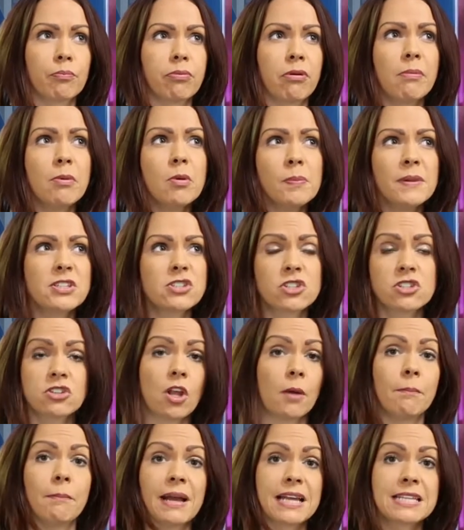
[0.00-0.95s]
probably just
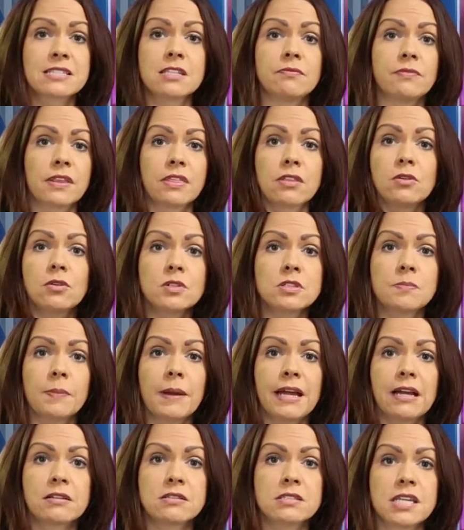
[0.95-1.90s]
not massively thought
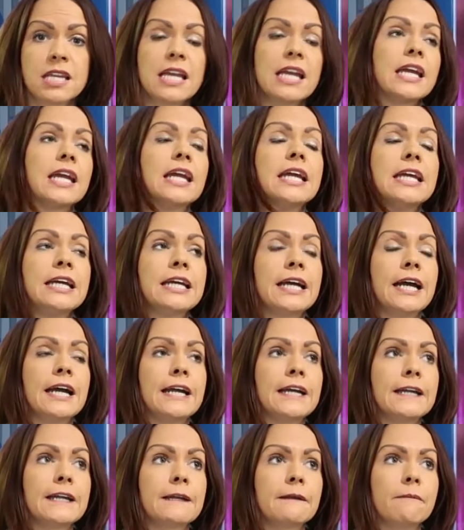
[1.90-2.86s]
about it.
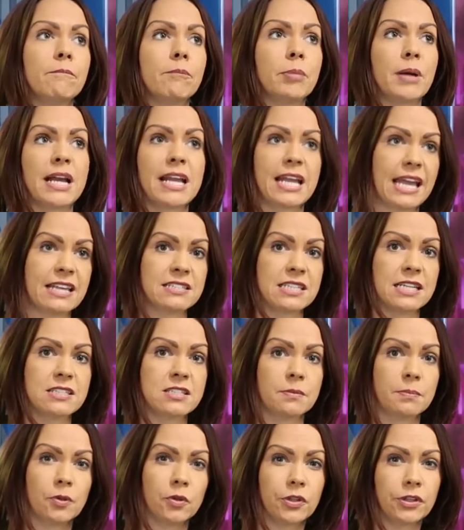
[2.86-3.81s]
Um, but I guess that's
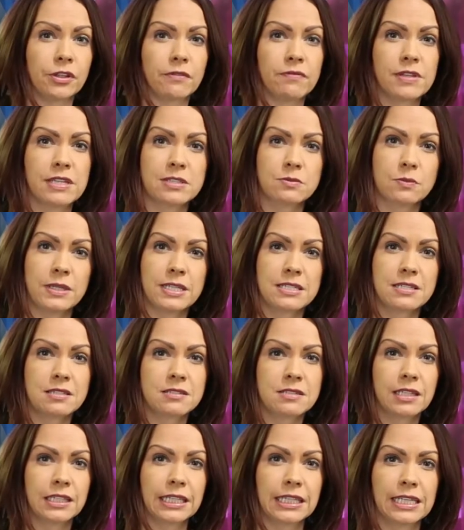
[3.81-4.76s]
the point of these weeks,
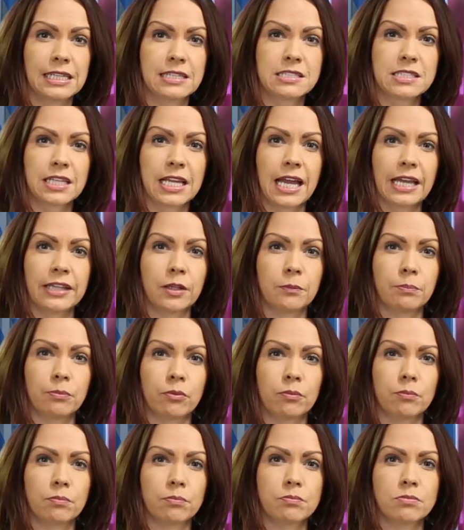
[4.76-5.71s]
isn't it? It's to kind of
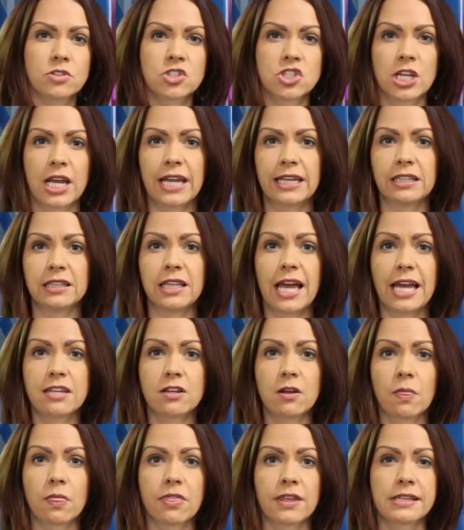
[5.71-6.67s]
shine a
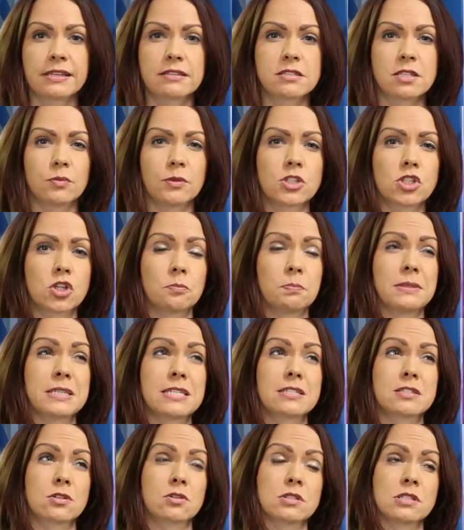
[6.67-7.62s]
light on things that we should be
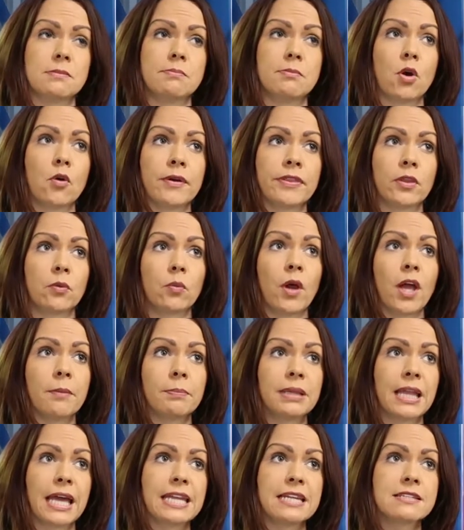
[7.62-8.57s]
discussing more in the
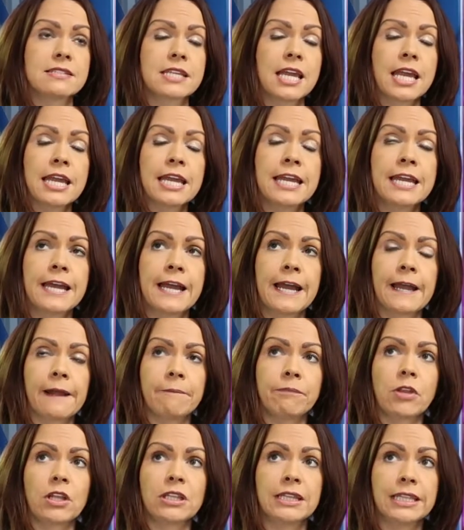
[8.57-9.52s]
workplace.
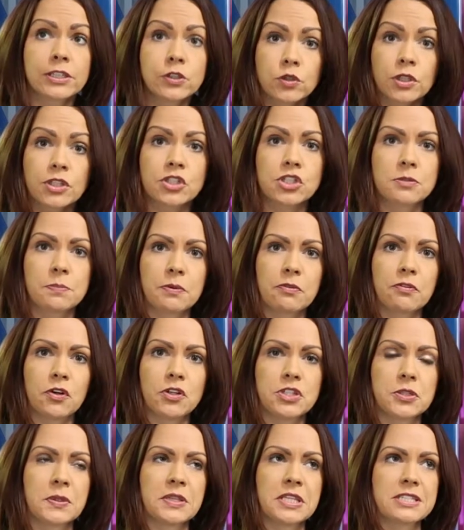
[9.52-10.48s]
Um, literally just
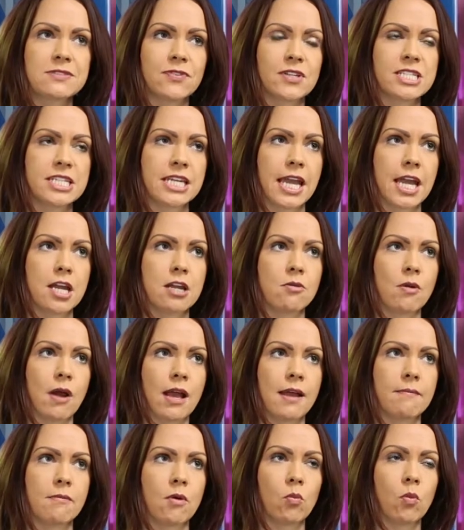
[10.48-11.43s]
before doing this video,
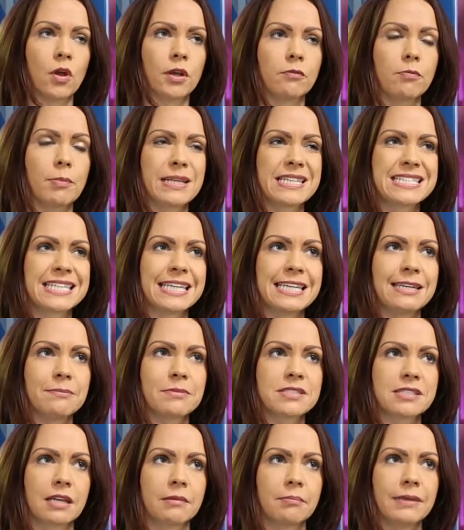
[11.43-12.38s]
um, one of my team
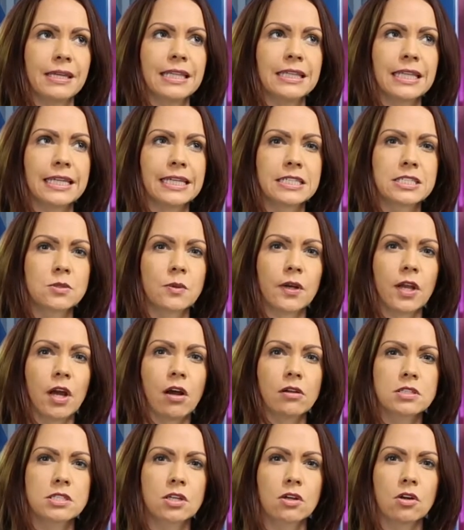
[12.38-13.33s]
sent me a link to an
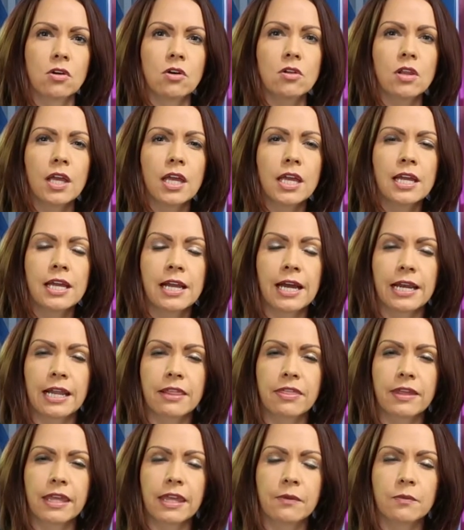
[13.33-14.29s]
article, and I
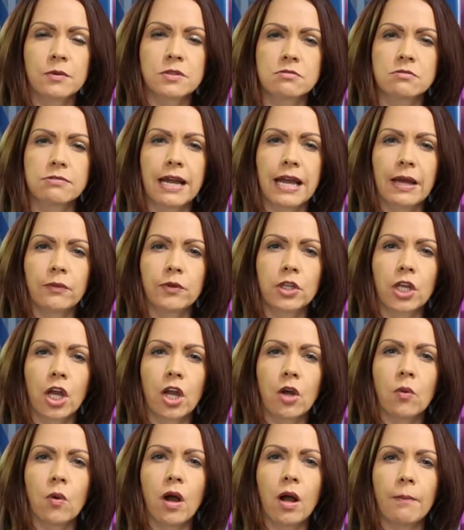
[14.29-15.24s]
think around
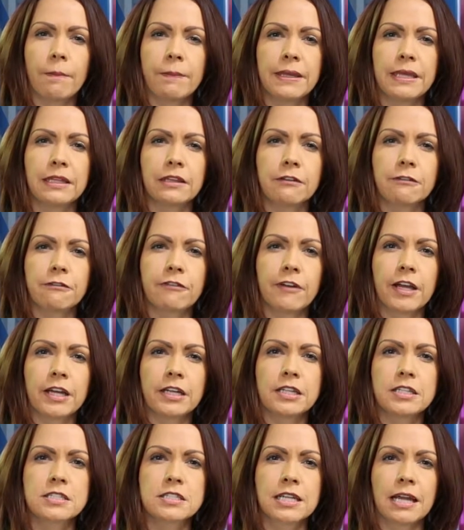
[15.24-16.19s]
co-op being the
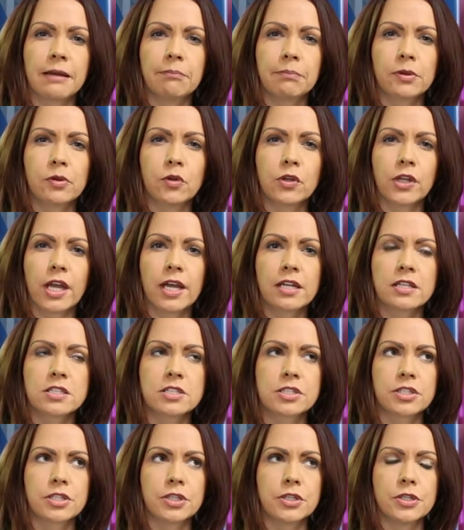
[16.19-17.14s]
first employer
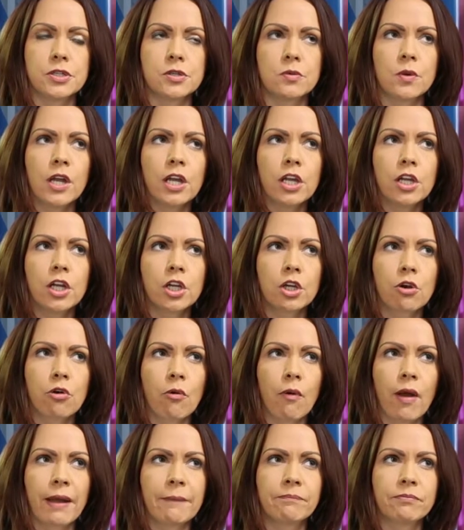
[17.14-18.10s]
to
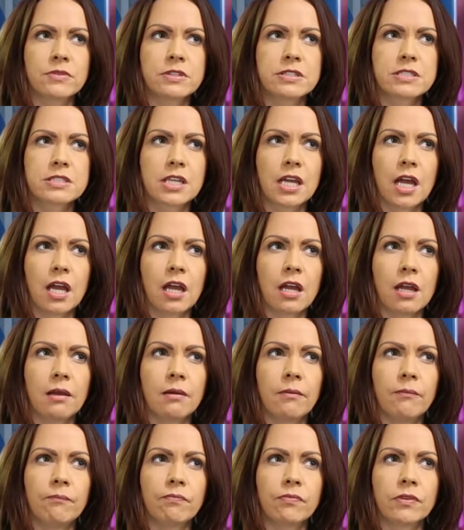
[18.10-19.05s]
grant
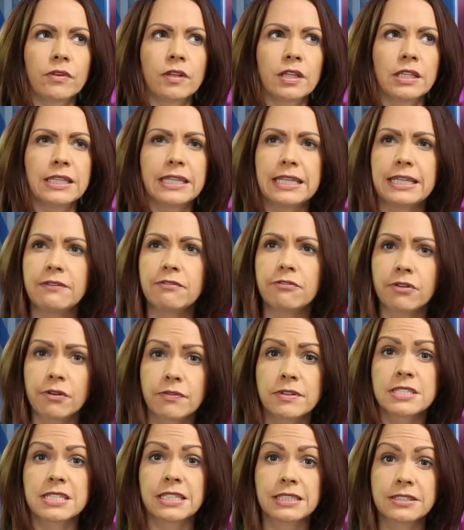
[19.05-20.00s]
um, leave for
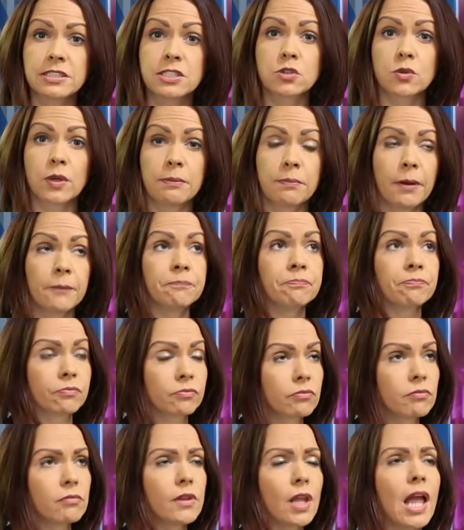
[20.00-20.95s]
fertility treatment.
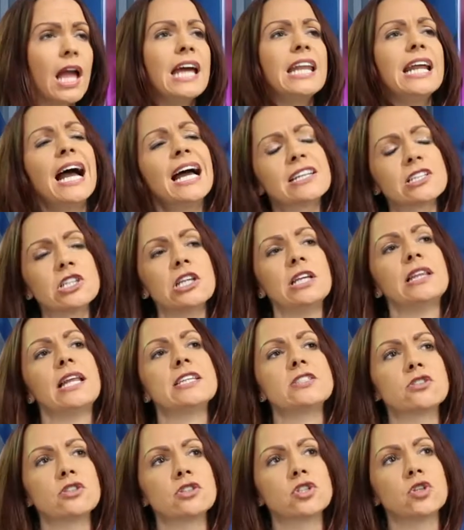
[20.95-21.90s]
And actually,
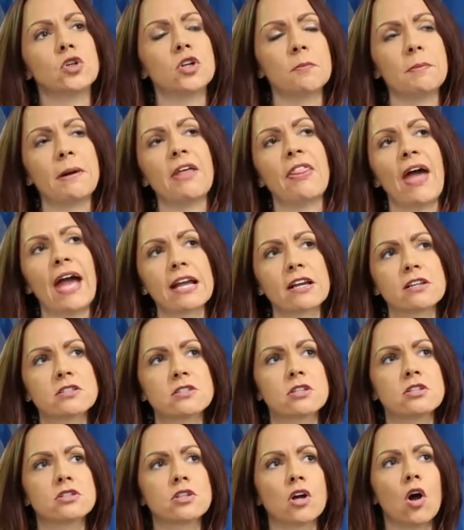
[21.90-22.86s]
let's just talk about that because
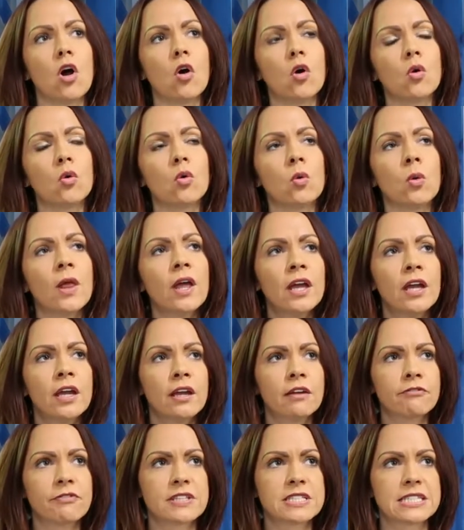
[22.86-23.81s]
there's the whole
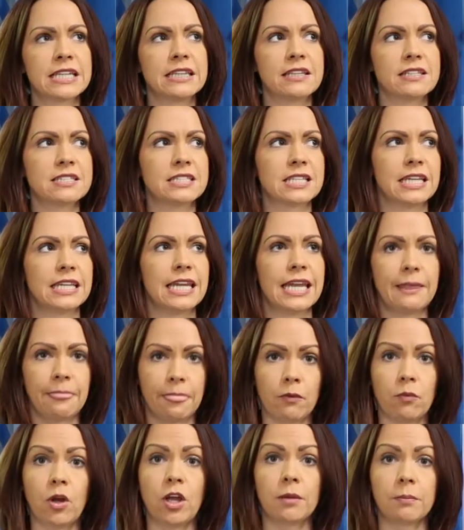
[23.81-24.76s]
fertility in
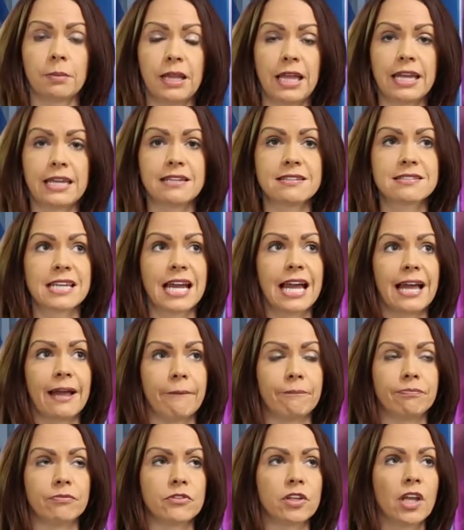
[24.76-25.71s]
the workplace
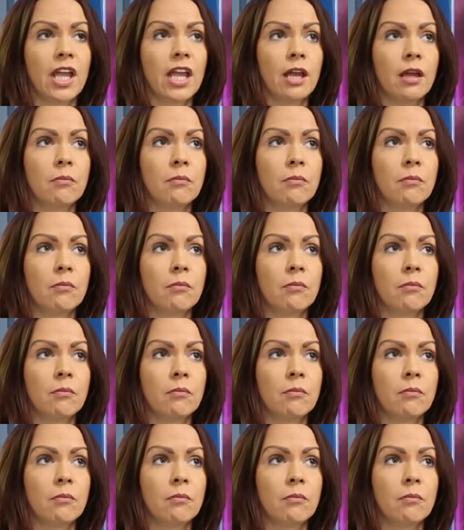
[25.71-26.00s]
and